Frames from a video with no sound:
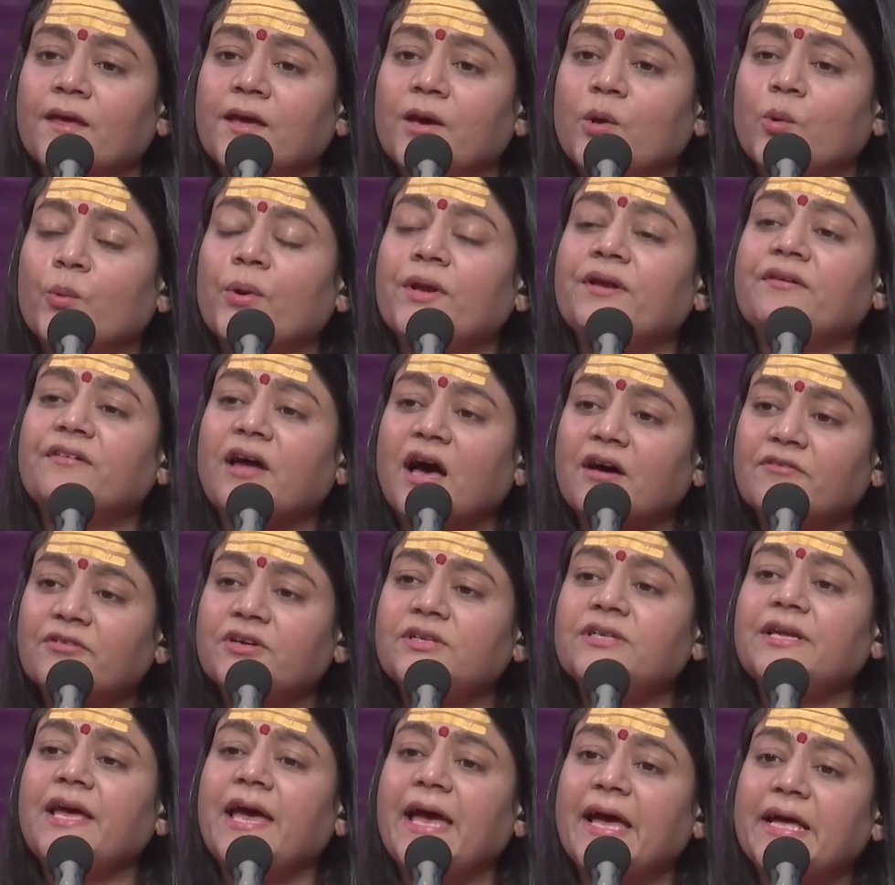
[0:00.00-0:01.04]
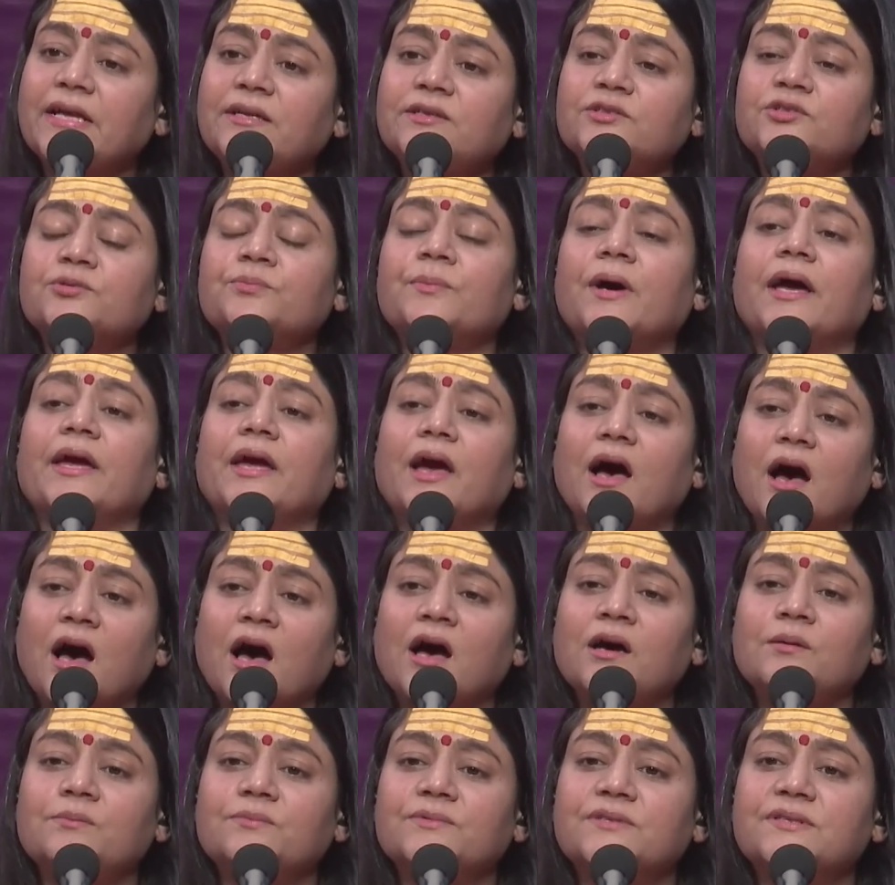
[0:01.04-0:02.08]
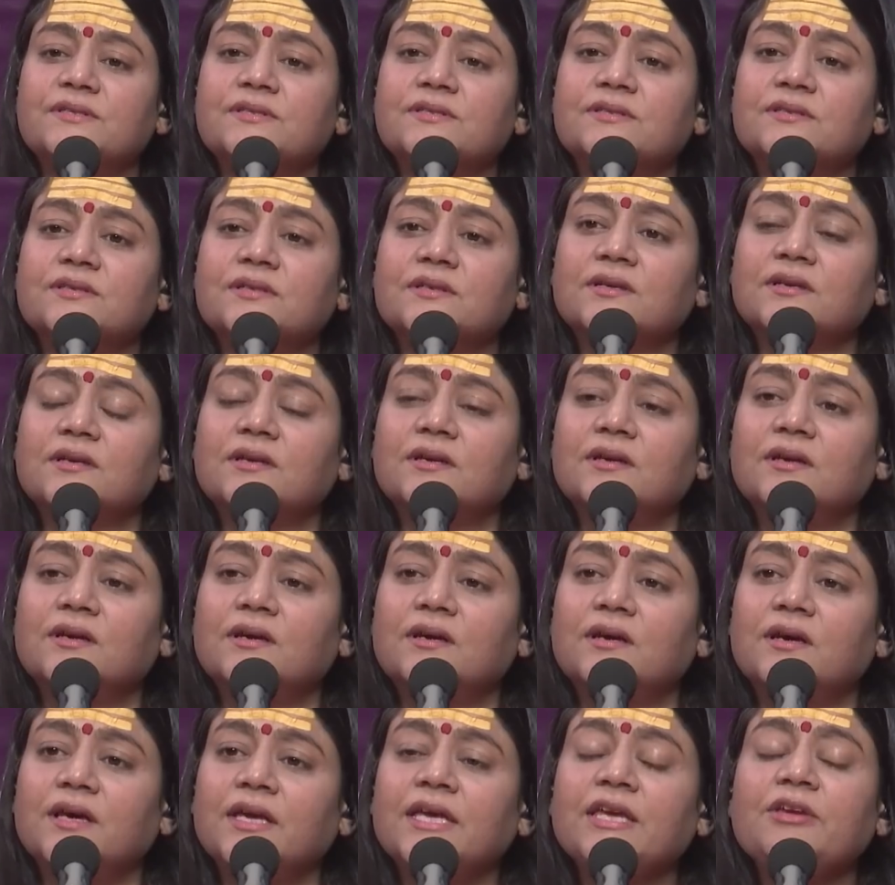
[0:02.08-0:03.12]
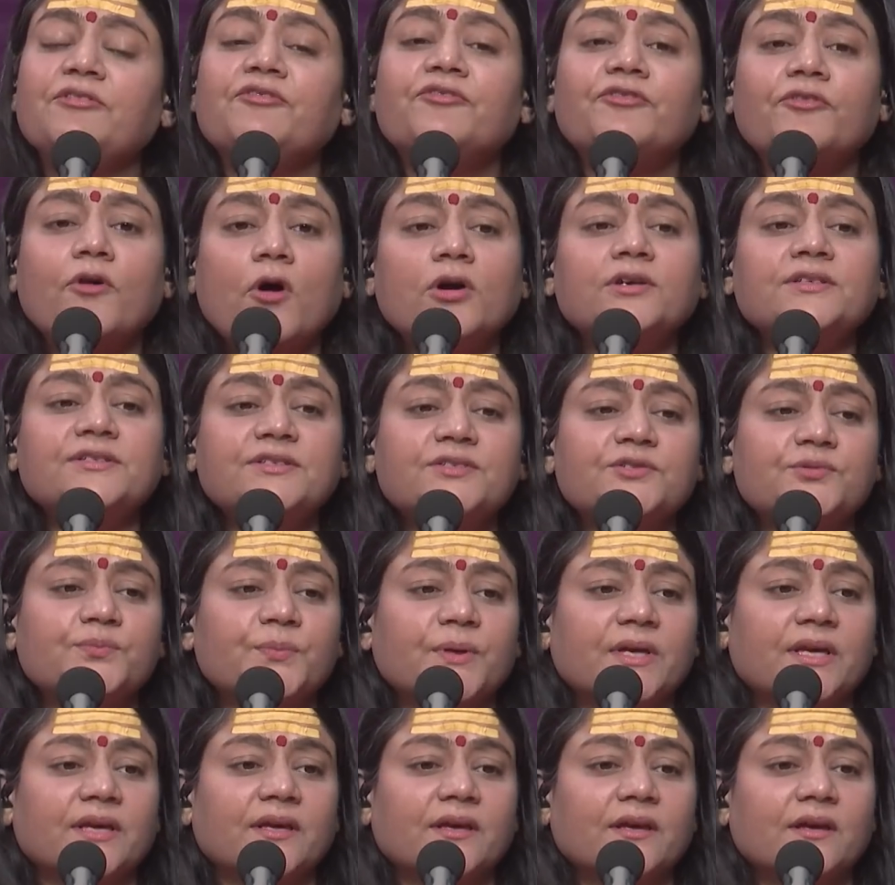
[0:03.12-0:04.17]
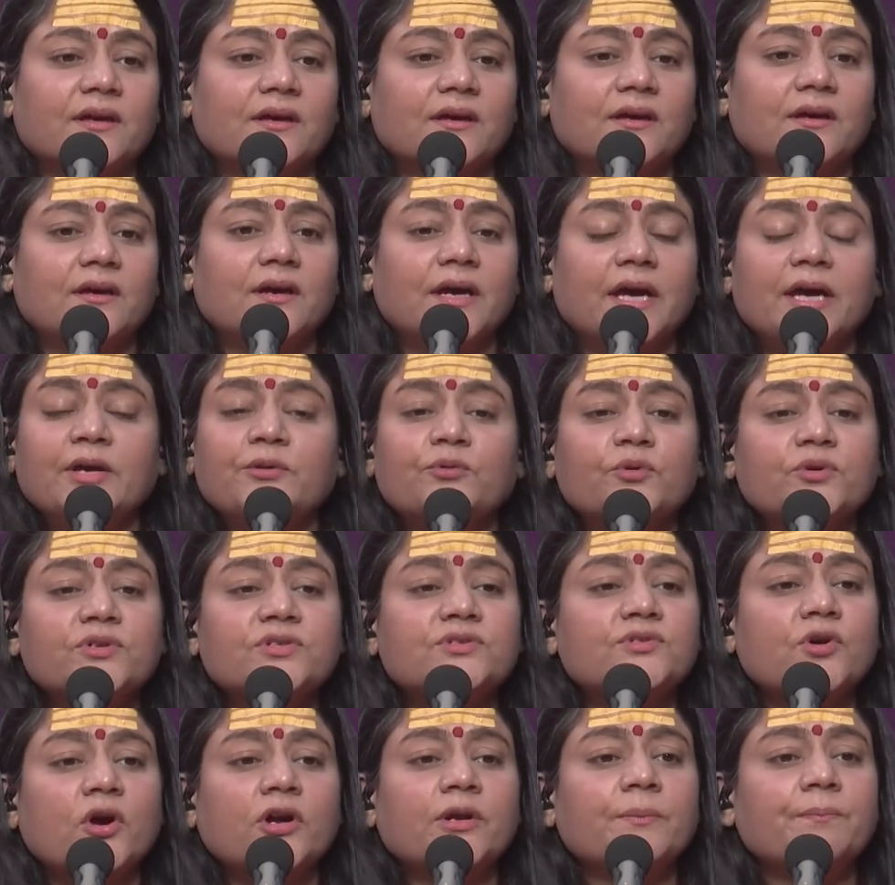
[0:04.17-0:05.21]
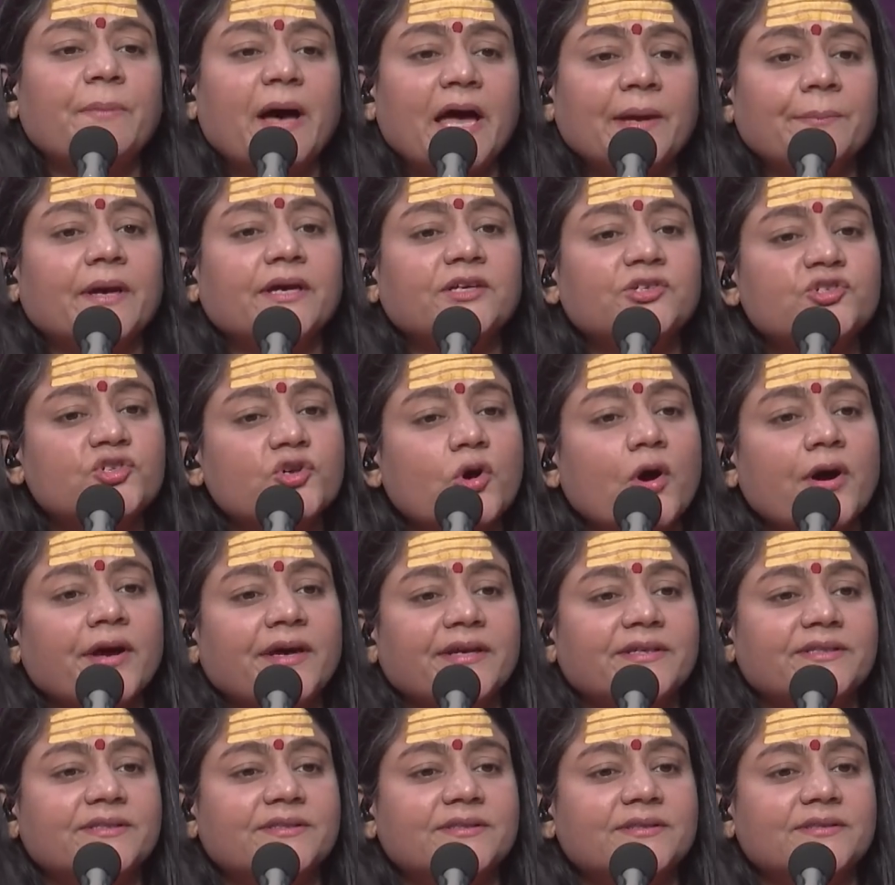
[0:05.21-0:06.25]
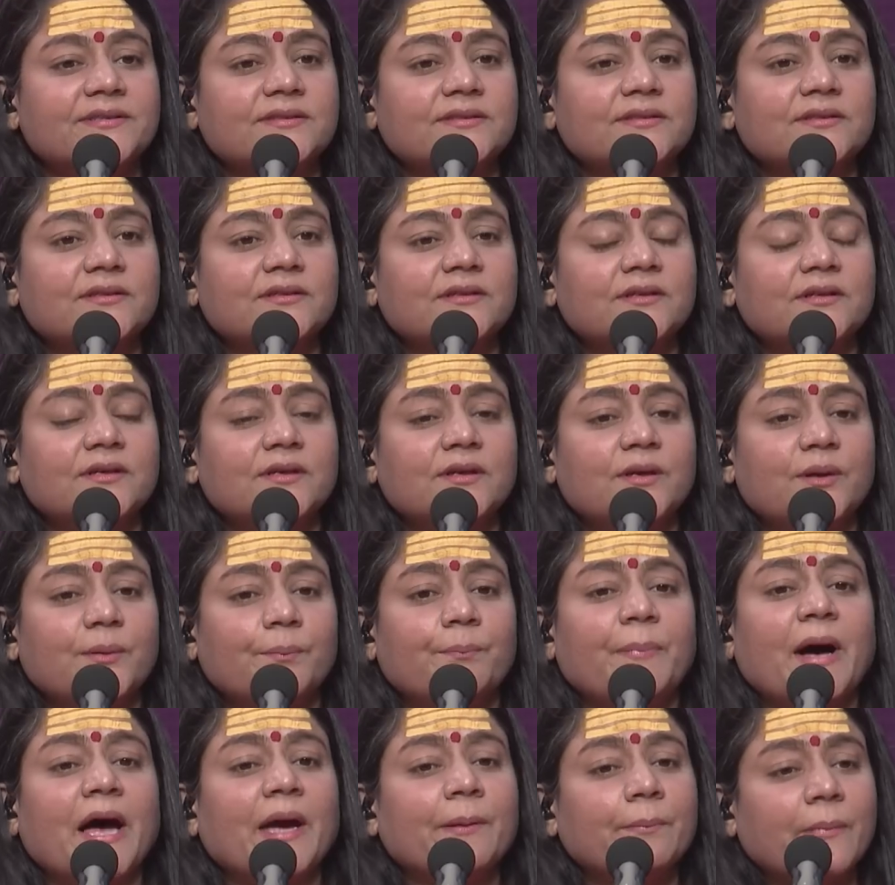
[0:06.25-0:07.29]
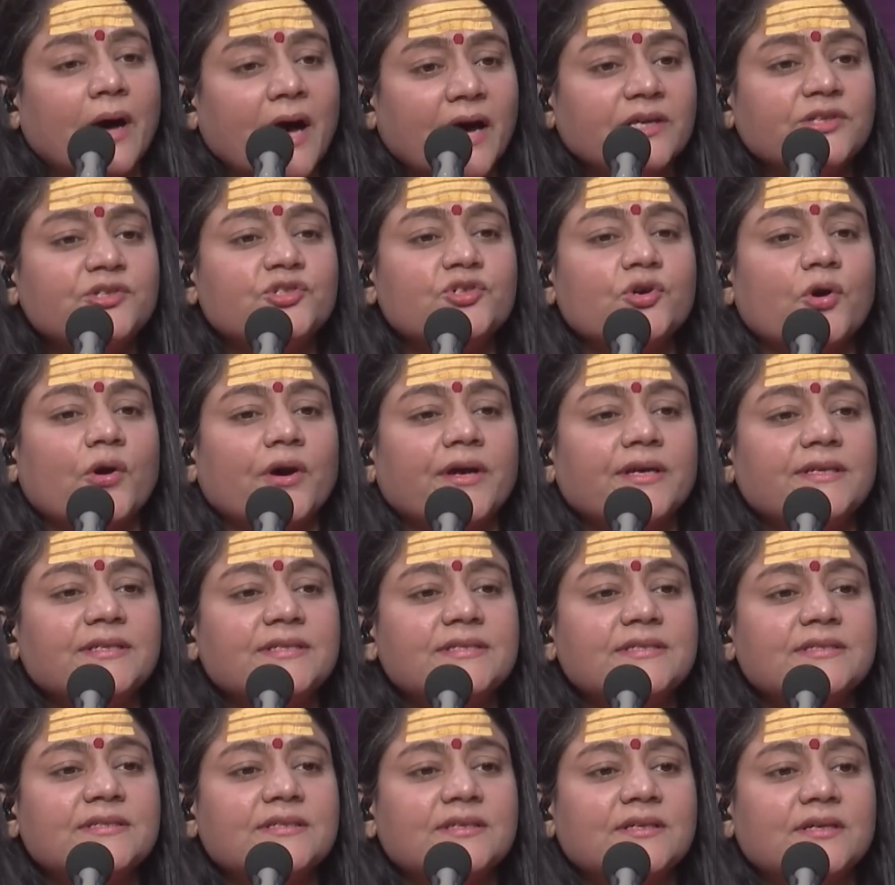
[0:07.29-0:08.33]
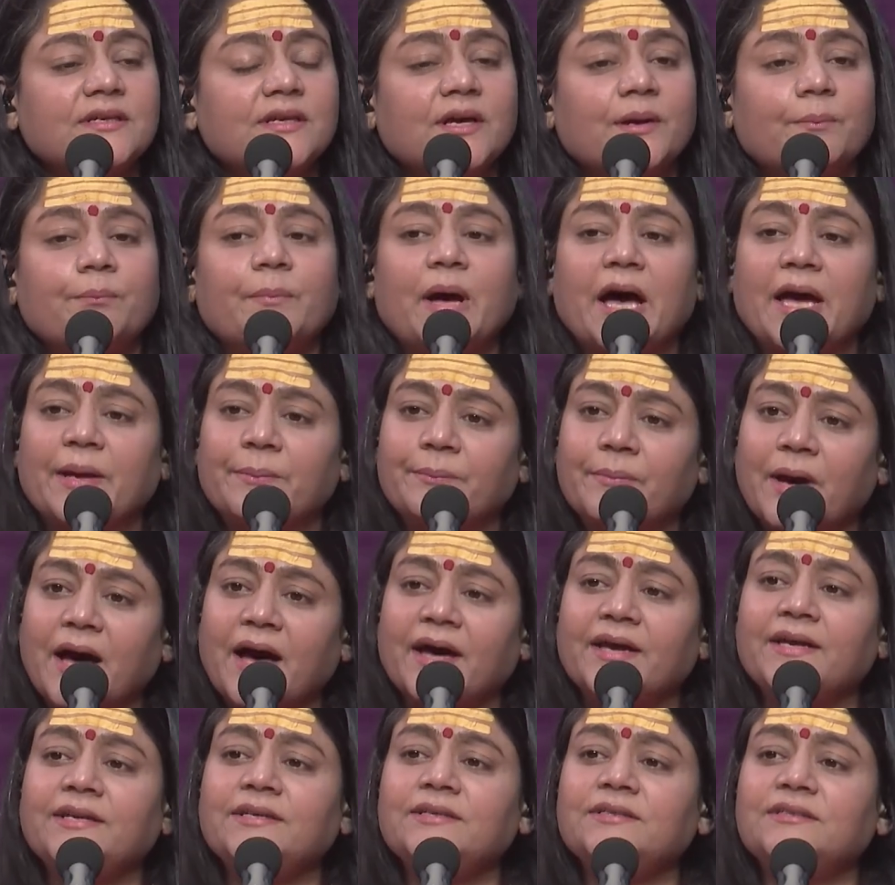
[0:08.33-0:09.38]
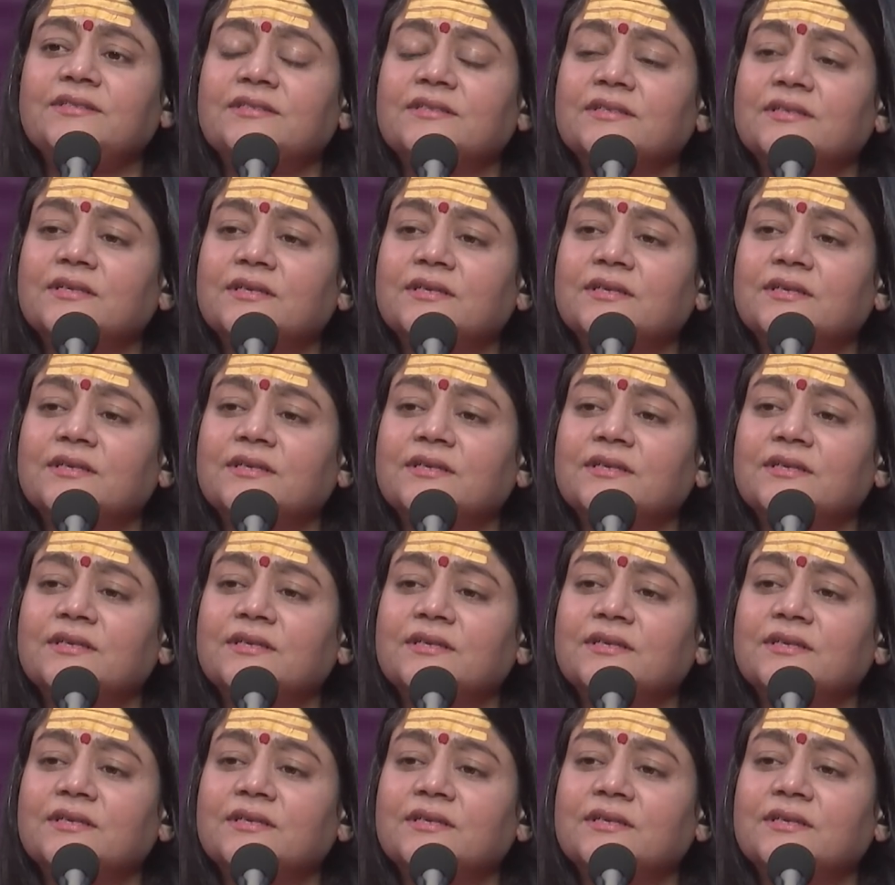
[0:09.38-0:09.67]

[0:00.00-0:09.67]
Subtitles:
When Ravan held my arms, he forced me. It was not by my choice. By my choice, my mind,